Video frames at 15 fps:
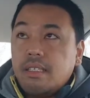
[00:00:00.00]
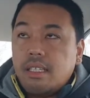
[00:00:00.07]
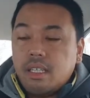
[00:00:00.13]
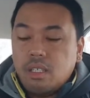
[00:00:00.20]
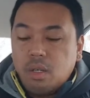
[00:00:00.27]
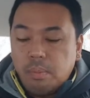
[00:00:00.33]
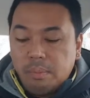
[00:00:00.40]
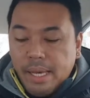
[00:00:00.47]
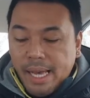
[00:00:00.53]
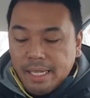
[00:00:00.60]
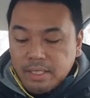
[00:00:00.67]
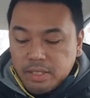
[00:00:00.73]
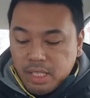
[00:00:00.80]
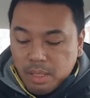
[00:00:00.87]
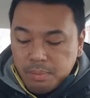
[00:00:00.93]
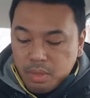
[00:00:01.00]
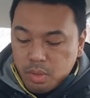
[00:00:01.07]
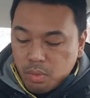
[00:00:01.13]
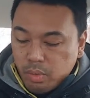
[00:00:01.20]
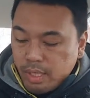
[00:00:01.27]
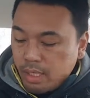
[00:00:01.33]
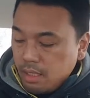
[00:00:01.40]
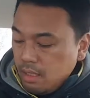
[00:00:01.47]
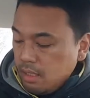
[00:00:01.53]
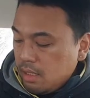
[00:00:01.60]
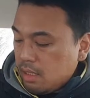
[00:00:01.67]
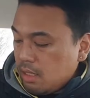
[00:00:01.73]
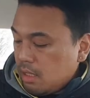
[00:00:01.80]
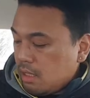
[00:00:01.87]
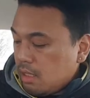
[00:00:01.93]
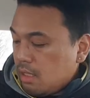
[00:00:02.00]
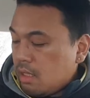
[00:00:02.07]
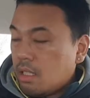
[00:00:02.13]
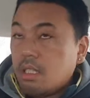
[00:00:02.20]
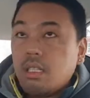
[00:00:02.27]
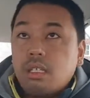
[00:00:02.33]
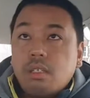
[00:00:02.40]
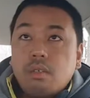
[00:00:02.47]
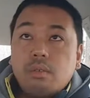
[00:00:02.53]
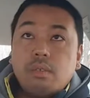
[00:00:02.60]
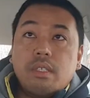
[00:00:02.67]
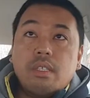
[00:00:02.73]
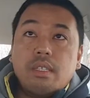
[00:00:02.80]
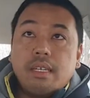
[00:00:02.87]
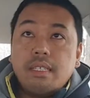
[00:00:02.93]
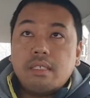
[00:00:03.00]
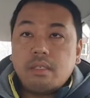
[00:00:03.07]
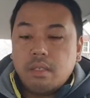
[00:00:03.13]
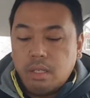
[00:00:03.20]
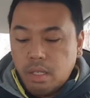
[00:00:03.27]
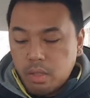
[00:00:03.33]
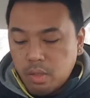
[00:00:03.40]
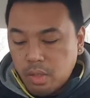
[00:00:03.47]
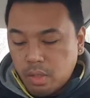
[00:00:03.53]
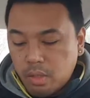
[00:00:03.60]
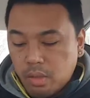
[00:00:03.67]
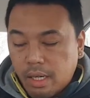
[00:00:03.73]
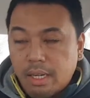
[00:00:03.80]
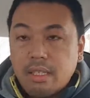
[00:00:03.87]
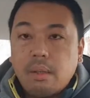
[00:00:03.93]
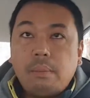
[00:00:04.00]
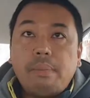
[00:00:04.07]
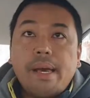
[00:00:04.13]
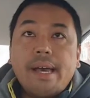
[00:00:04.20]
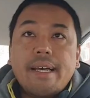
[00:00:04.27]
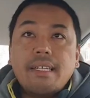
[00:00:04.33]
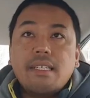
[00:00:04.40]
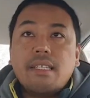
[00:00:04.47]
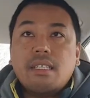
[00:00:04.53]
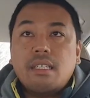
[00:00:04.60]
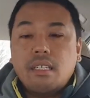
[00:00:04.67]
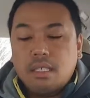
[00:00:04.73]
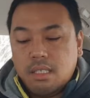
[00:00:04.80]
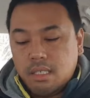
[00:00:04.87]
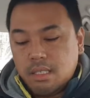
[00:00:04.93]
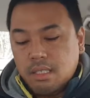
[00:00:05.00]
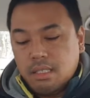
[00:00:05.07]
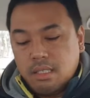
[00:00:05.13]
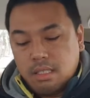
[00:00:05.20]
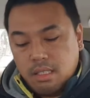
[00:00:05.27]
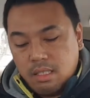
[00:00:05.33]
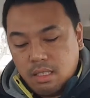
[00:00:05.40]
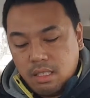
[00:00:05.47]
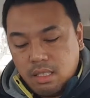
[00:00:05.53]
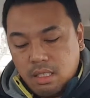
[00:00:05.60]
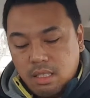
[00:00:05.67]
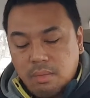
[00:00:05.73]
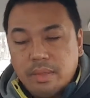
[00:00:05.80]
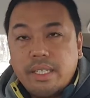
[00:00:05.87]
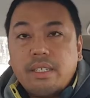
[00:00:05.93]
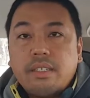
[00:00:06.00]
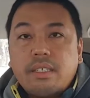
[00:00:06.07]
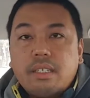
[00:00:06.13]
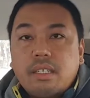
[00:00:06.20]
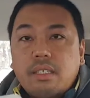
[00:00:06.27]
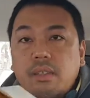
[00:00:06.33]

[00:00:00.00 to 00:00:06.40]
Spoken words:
yellow backdrop as well, with a nice logo on the back. Here you